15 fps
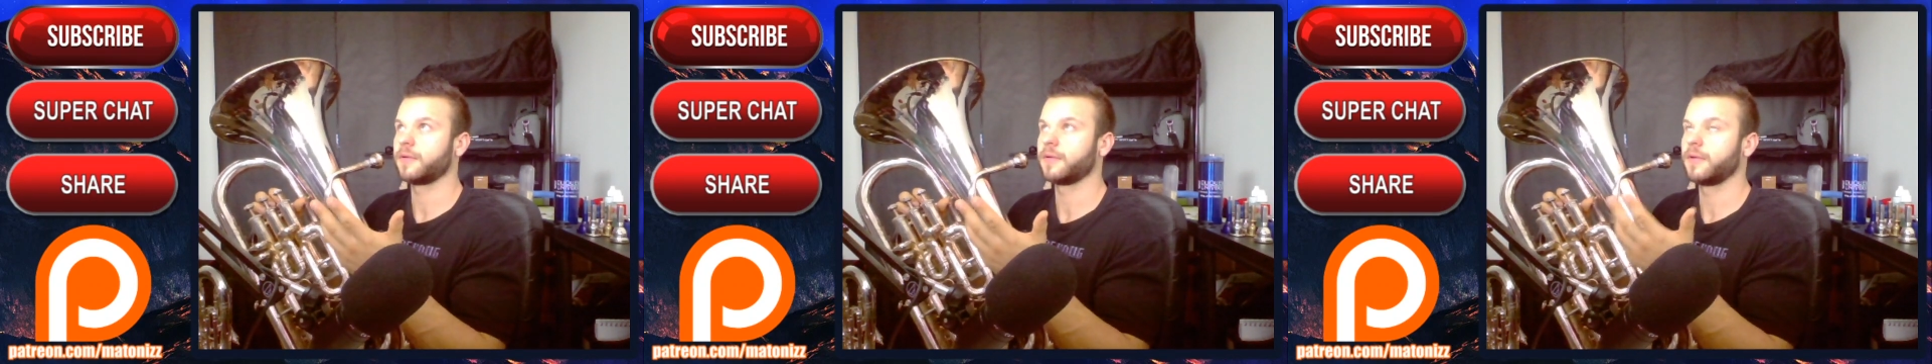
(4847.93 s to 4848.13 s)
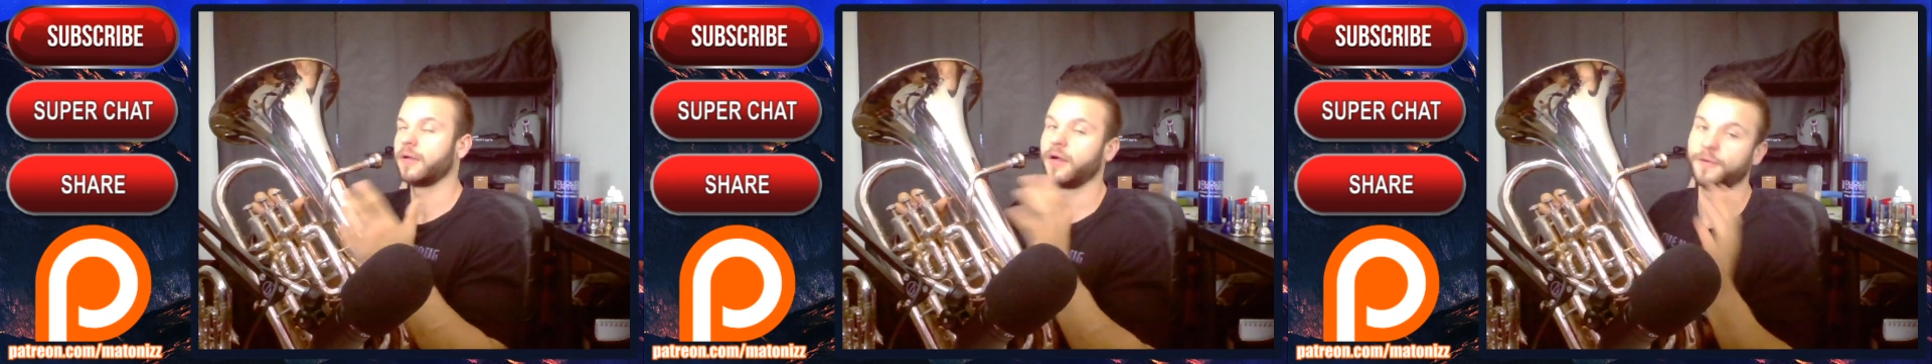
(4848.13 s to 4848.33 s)

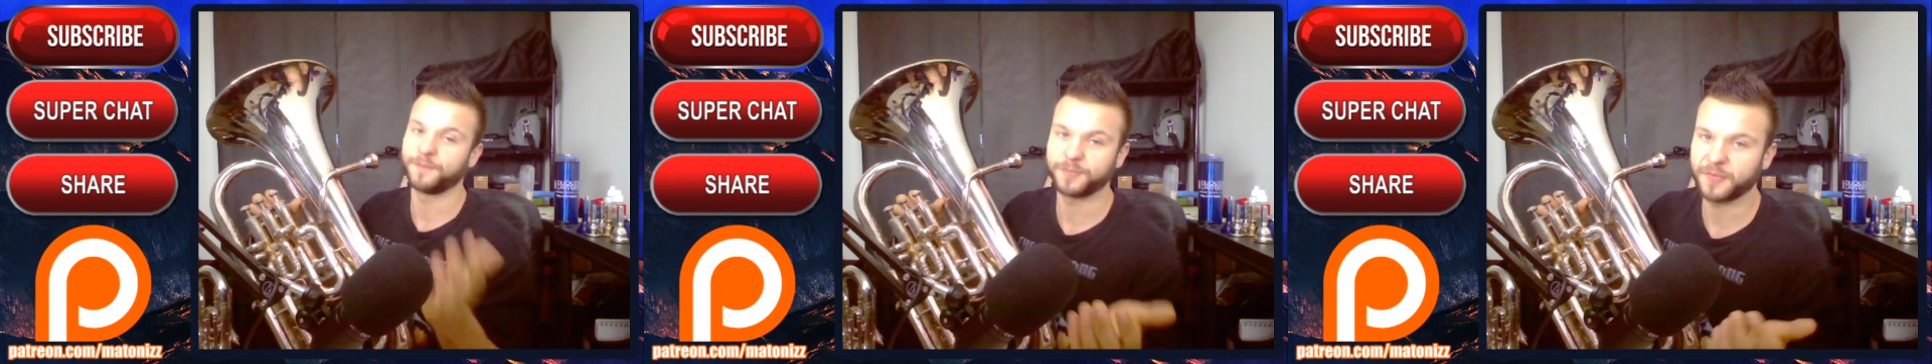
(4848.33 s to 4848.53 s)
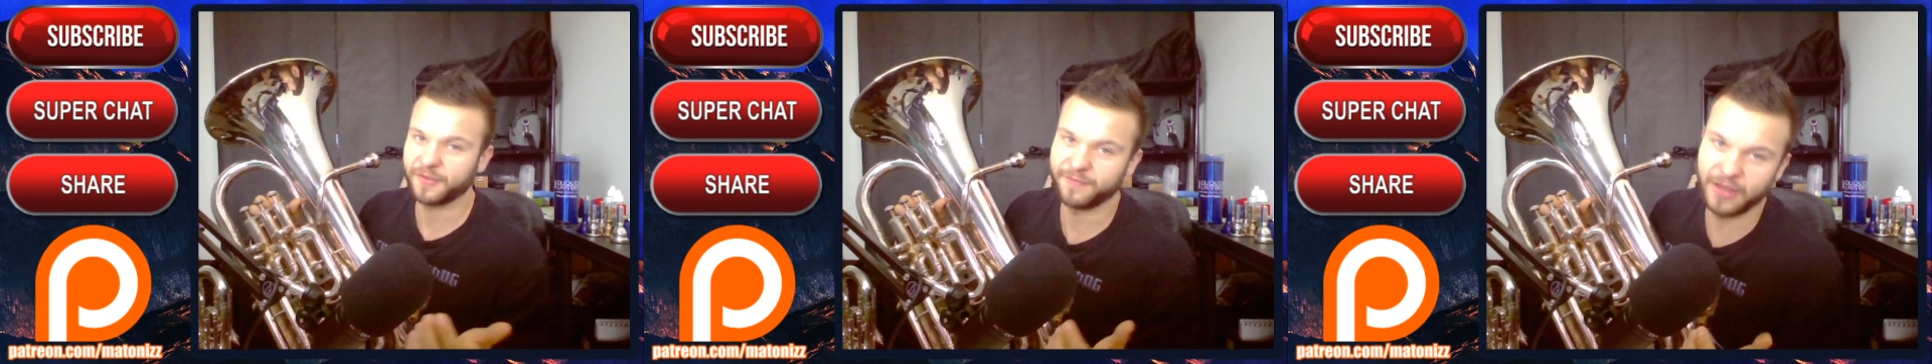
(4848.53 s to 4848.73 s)
Oh,
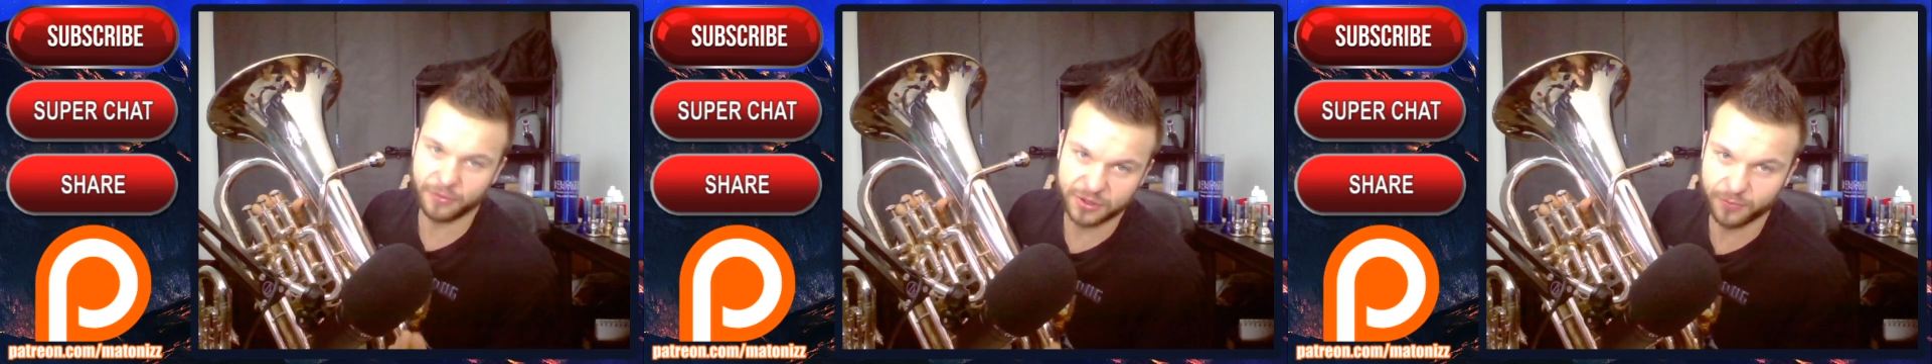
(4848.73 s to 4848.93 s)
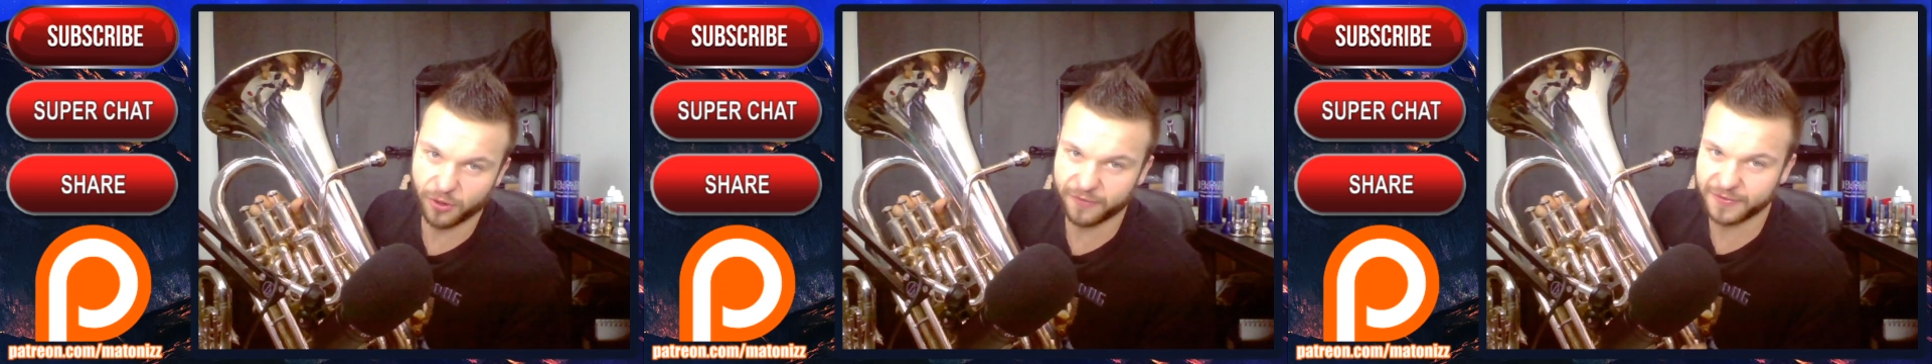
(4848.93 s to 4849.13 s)
that was
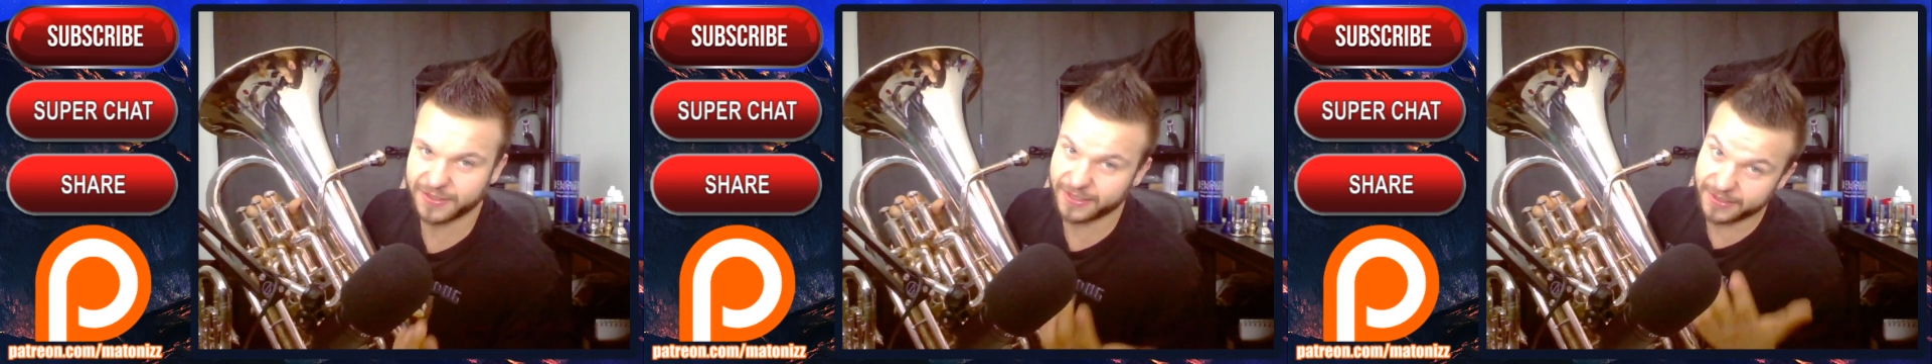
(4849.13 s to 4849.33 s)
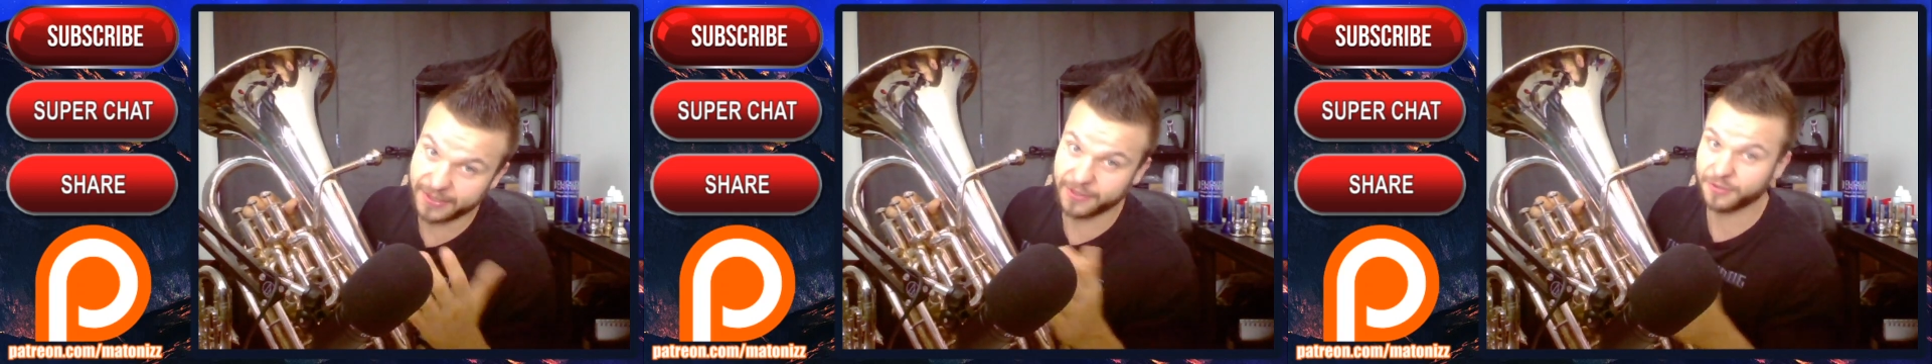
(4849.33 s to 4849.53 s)
more than
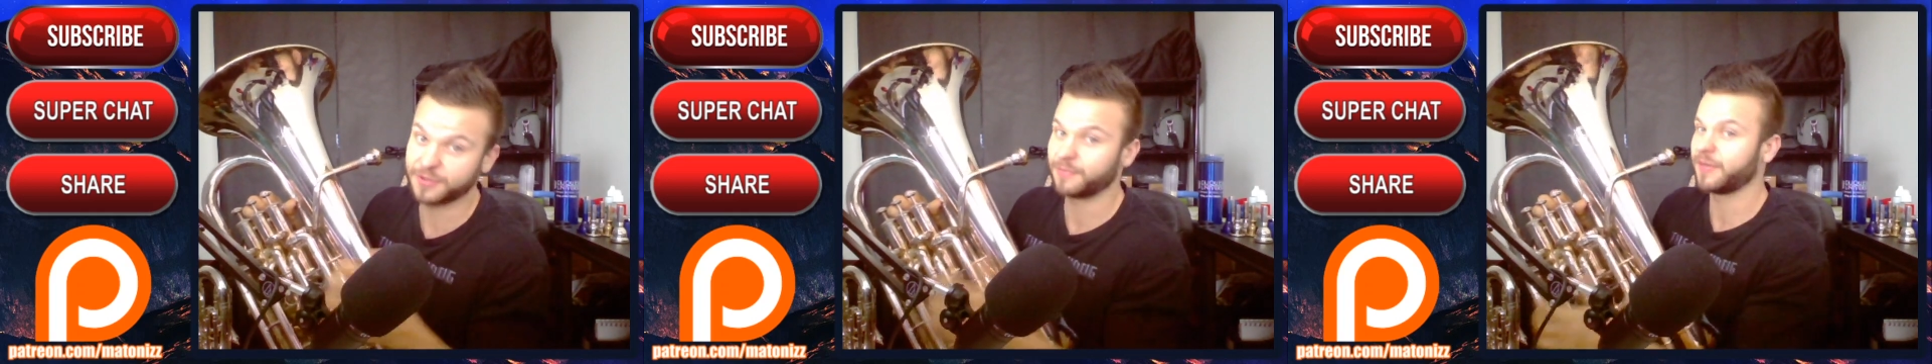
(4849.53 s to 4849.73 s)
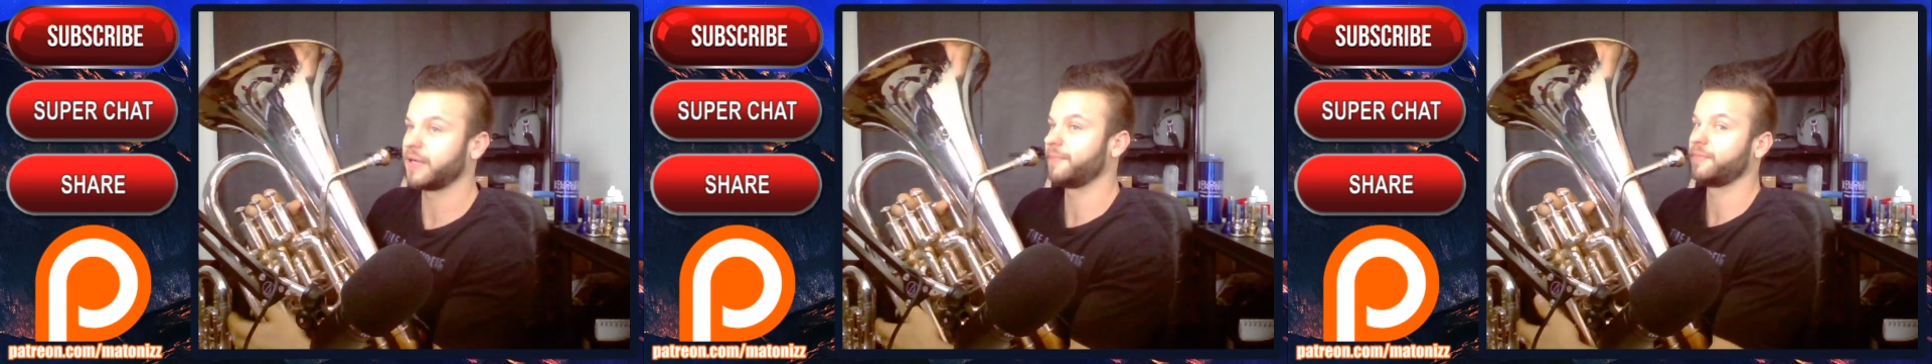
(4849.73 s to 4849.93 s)
16 notes,
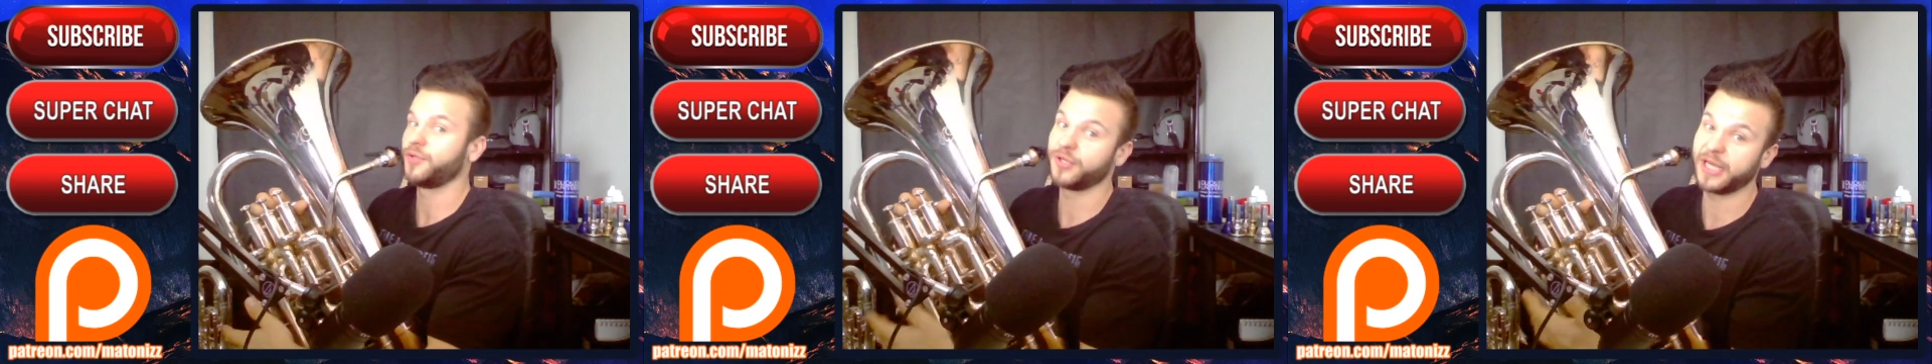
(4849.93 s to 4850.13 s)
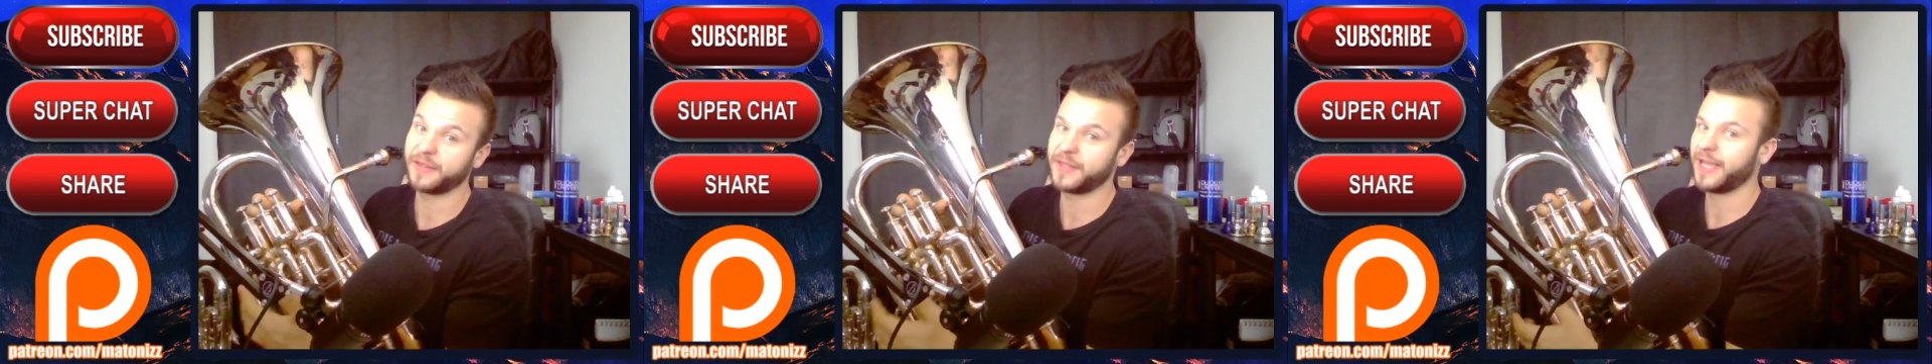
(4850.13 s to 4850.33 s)
but you
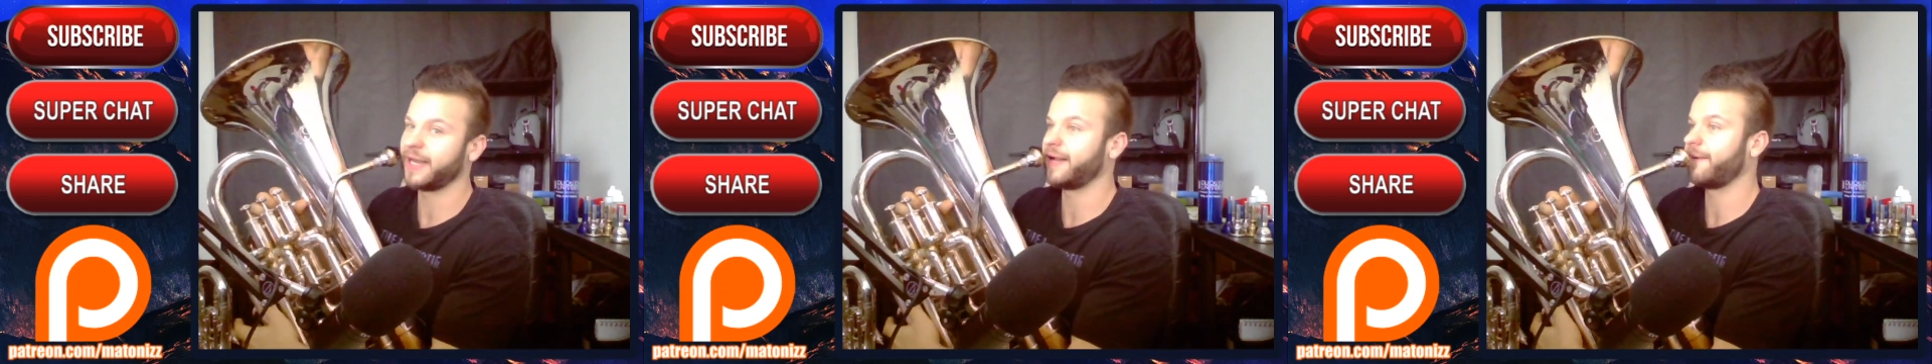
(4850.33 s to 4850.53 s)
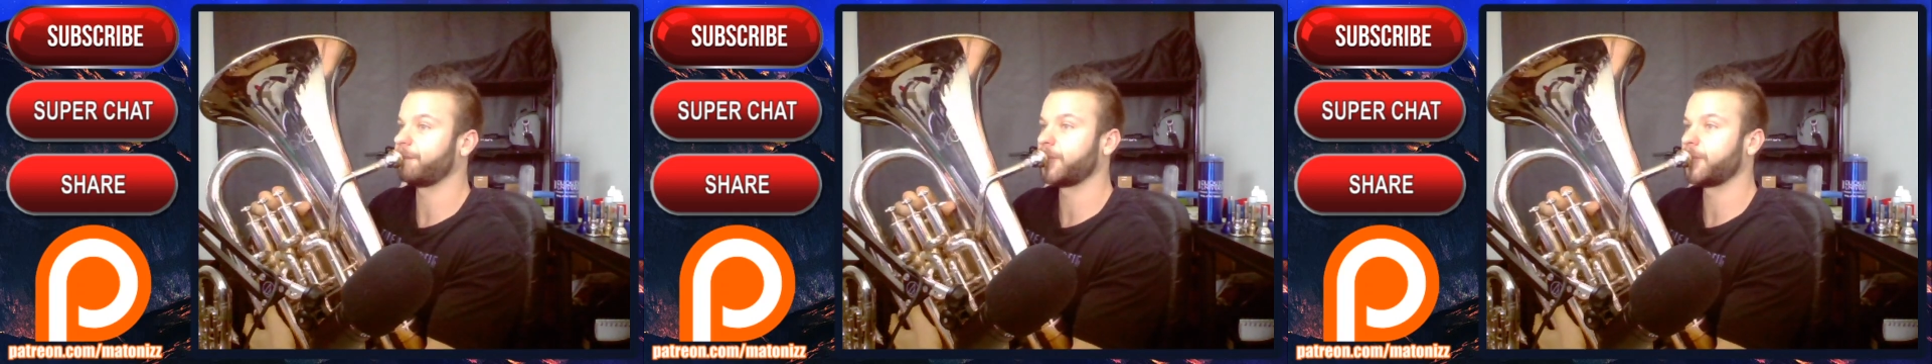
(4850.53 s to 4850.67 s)
get the idea.